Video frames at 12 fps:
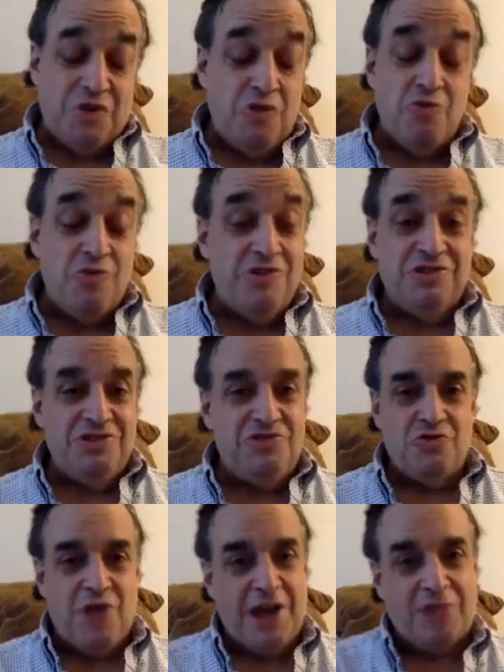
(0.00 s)
are really
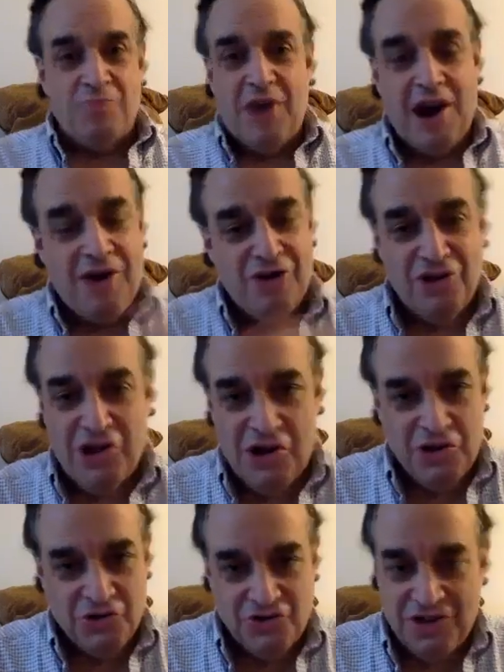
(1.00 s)
direct
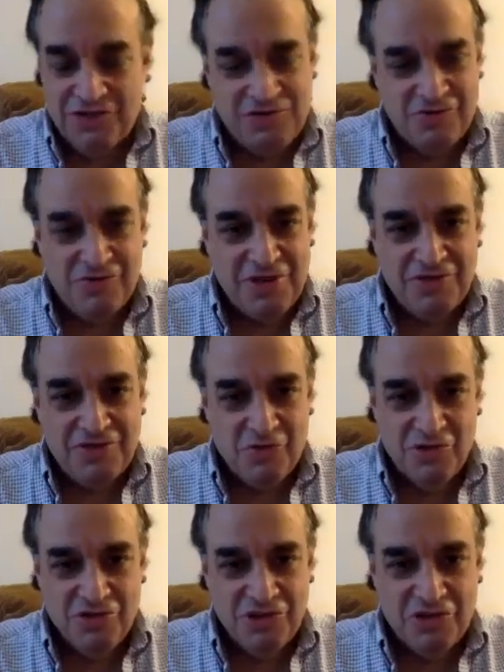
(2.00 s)
parallels. That's a
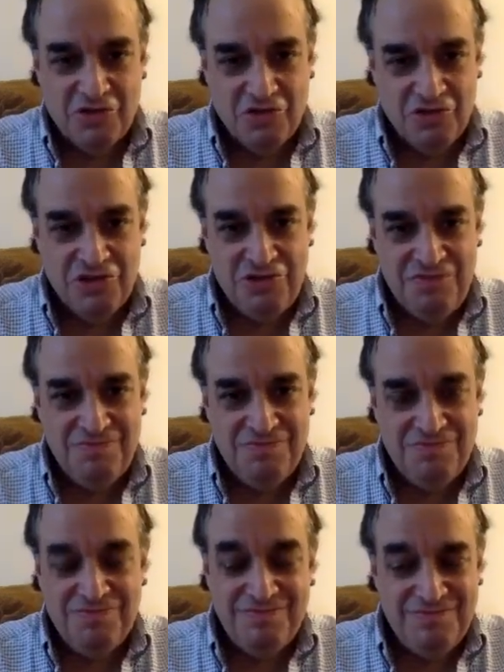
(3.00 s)
really good
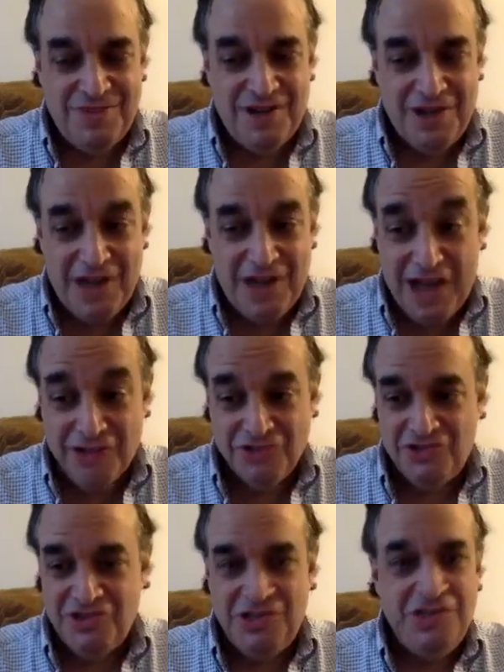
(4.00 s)

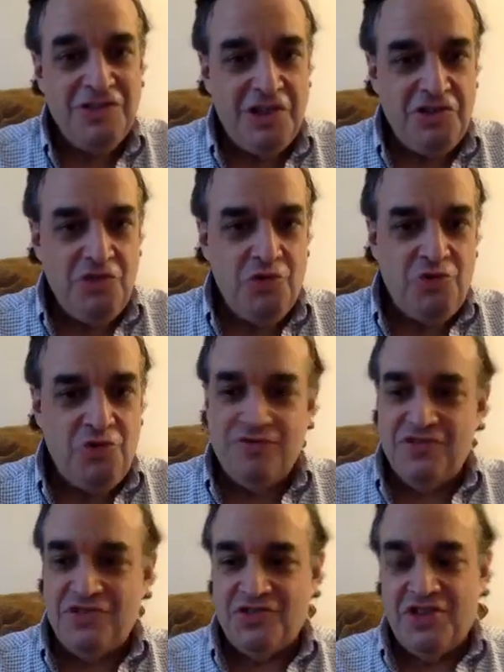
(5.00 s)
analogy and use of
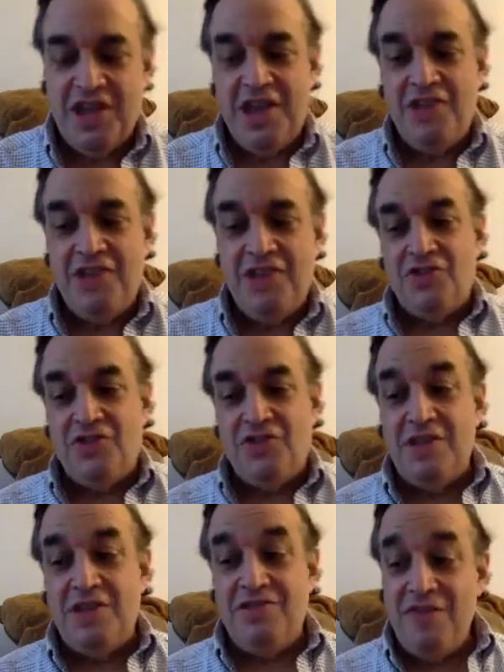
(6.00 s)
the stages. I
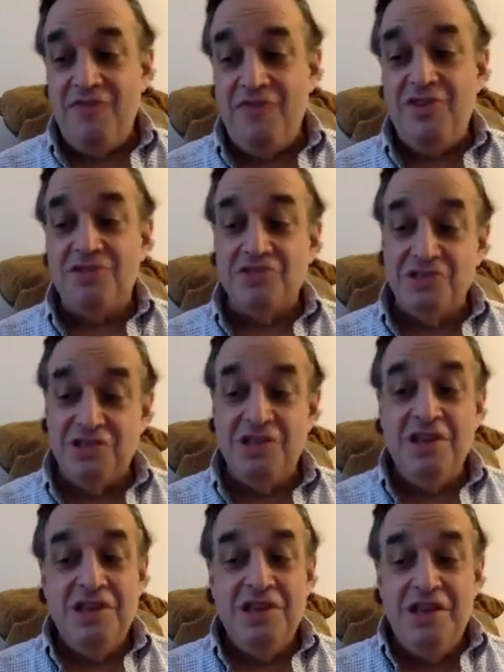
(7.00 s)
mean, definitely
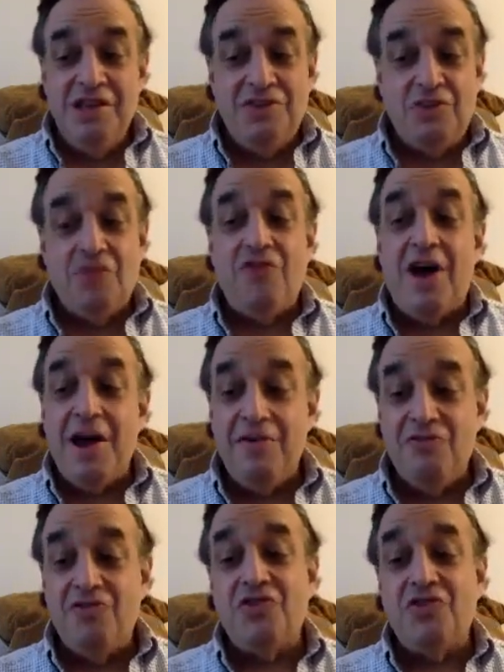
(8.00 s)
to the
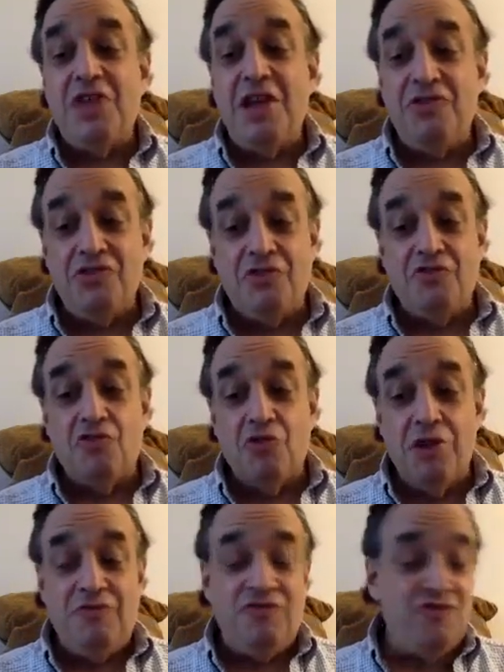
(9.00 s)
5 stages of
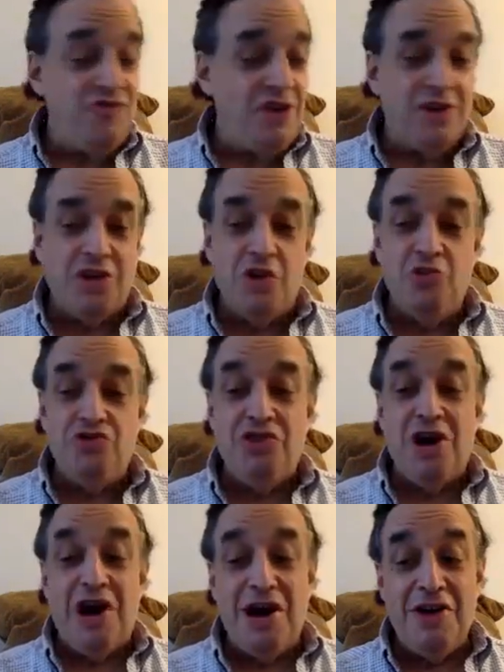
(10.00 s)
grief go
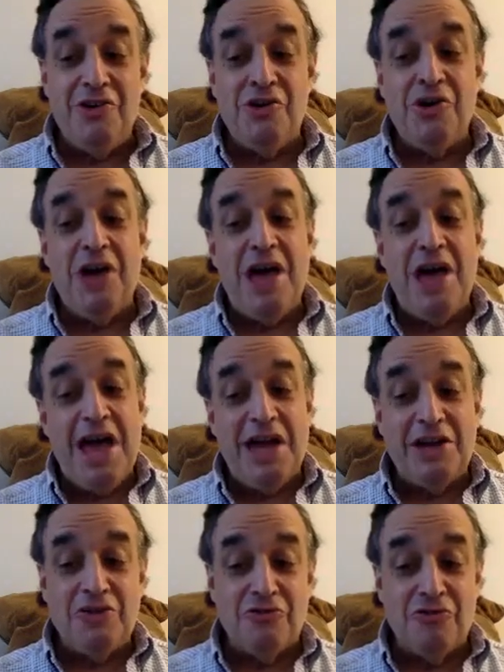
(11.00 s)
denial,
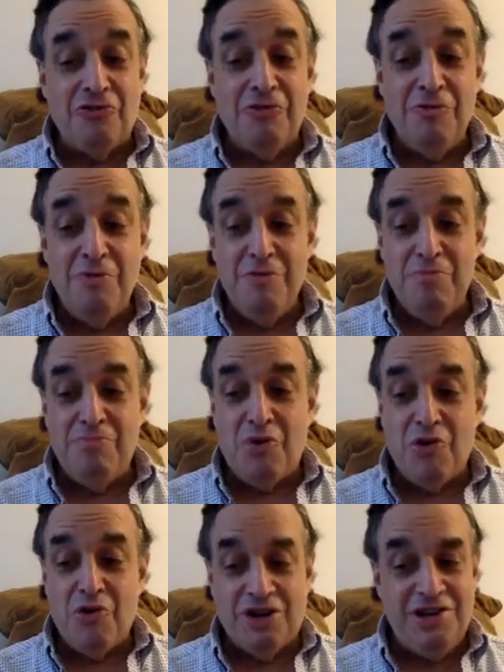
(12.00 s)
anger,
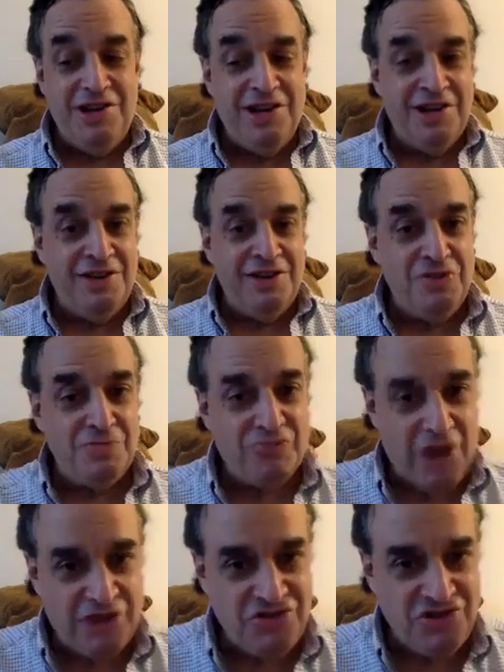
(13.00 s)
bargaining,
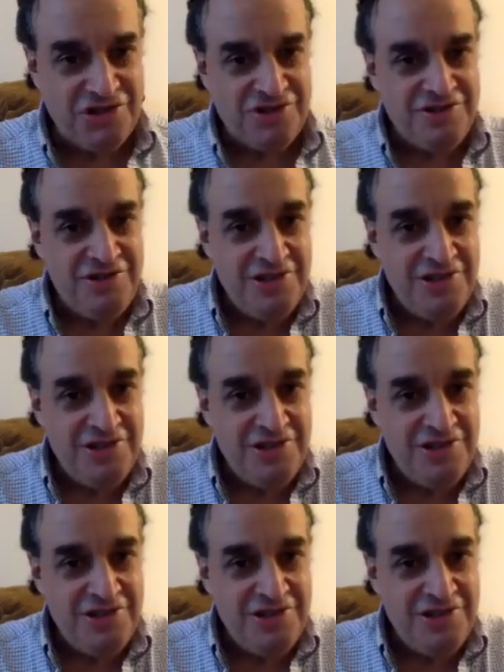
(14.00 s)
depression,